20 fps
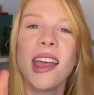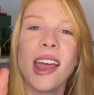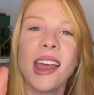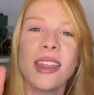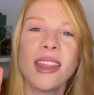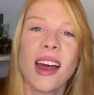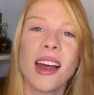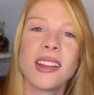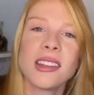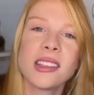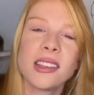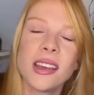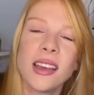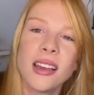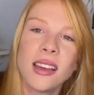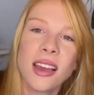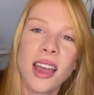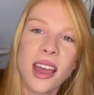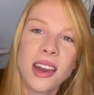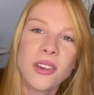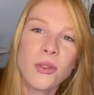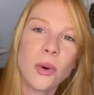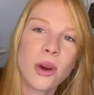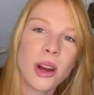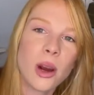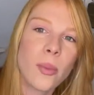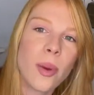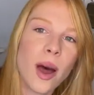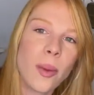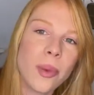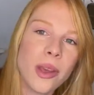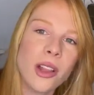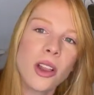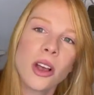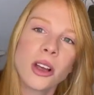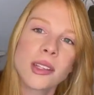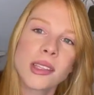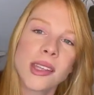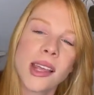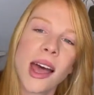And that's kind of what our puppy
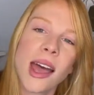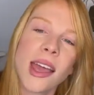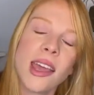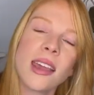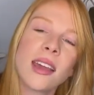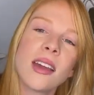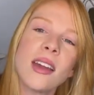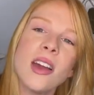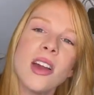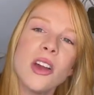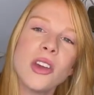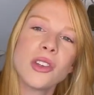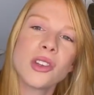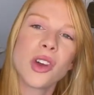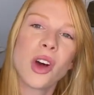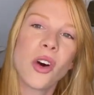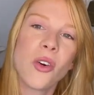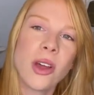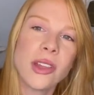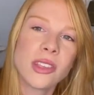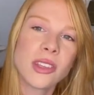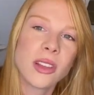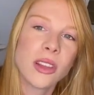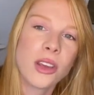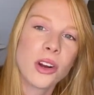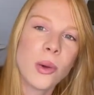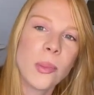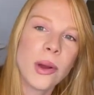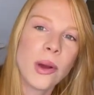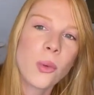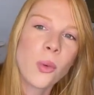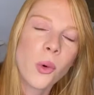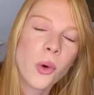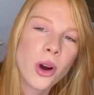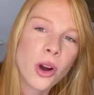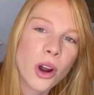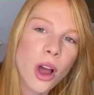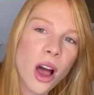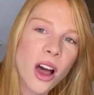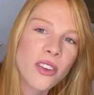looks like. So it's a little bit
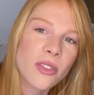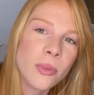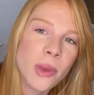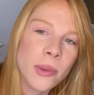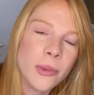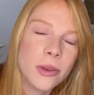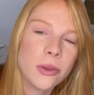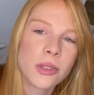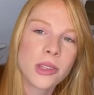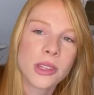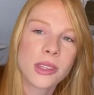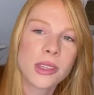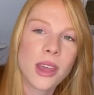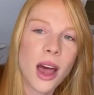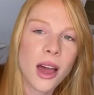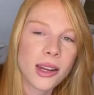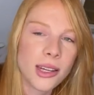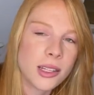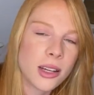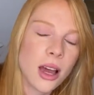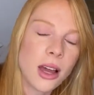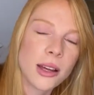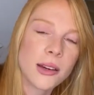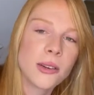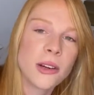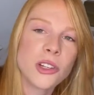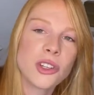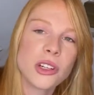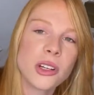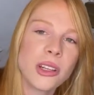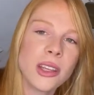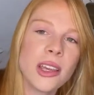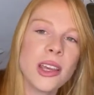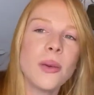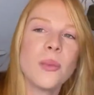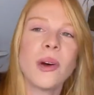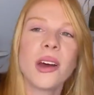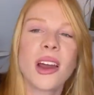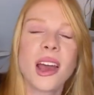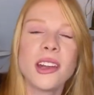worn off. Maybe it was a Scotty dog originally,
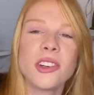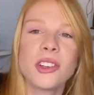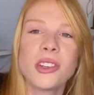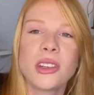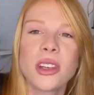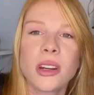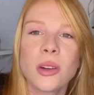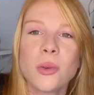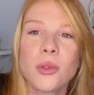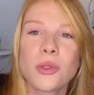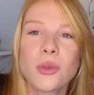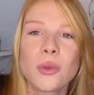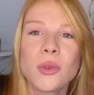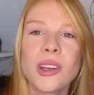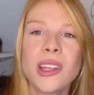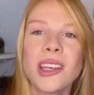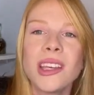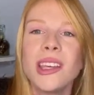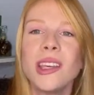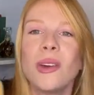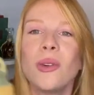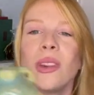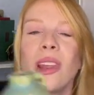but I just thought it was really cute.